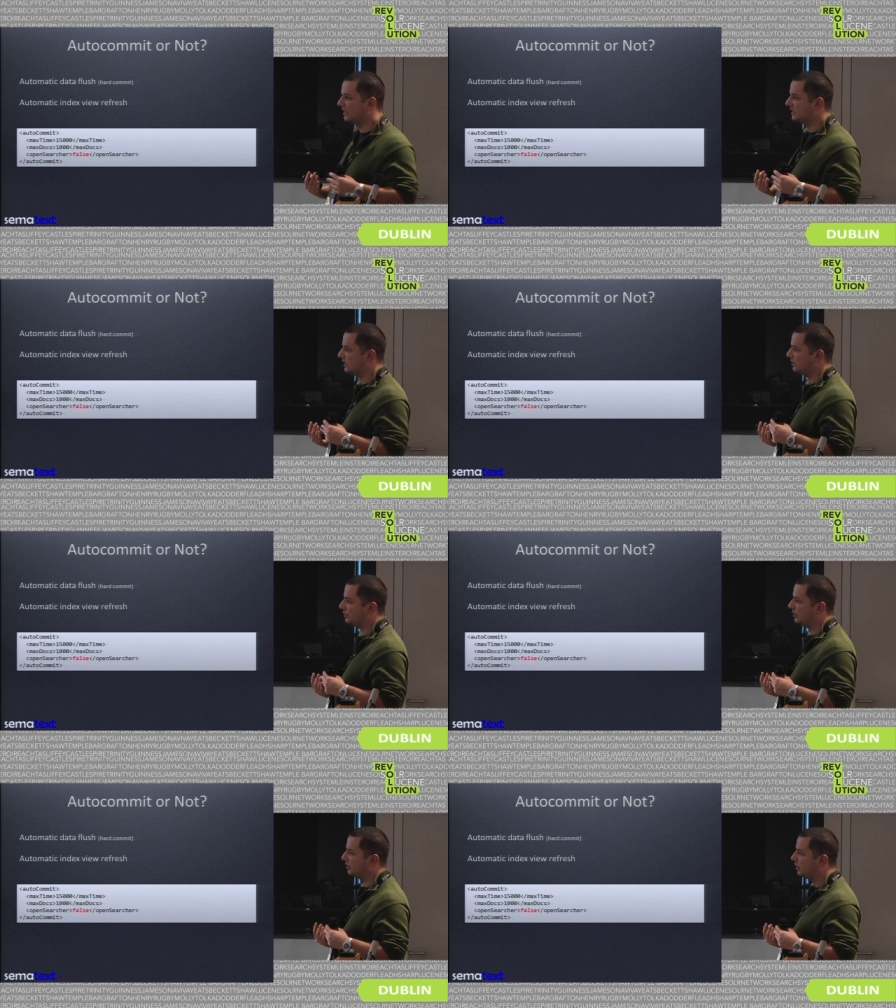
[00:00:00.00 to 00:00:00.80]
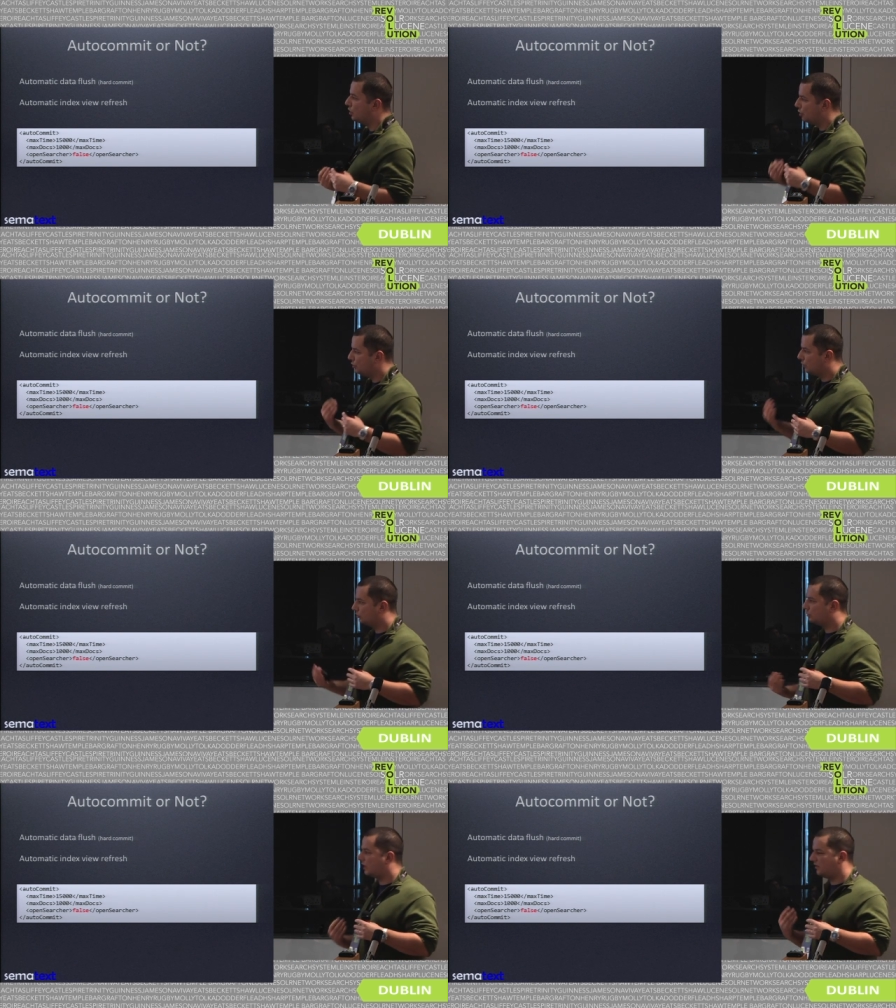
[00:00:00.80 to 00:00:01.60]
and searching, you
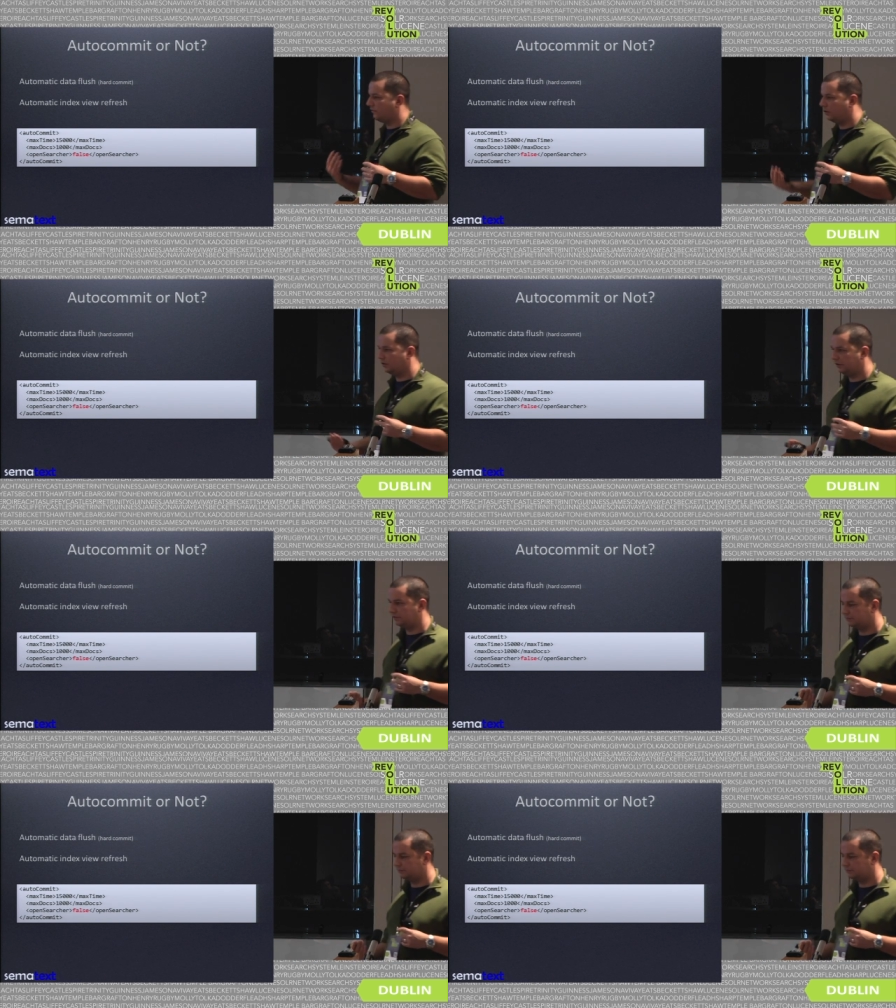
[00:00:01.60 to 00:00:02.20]
want to avoid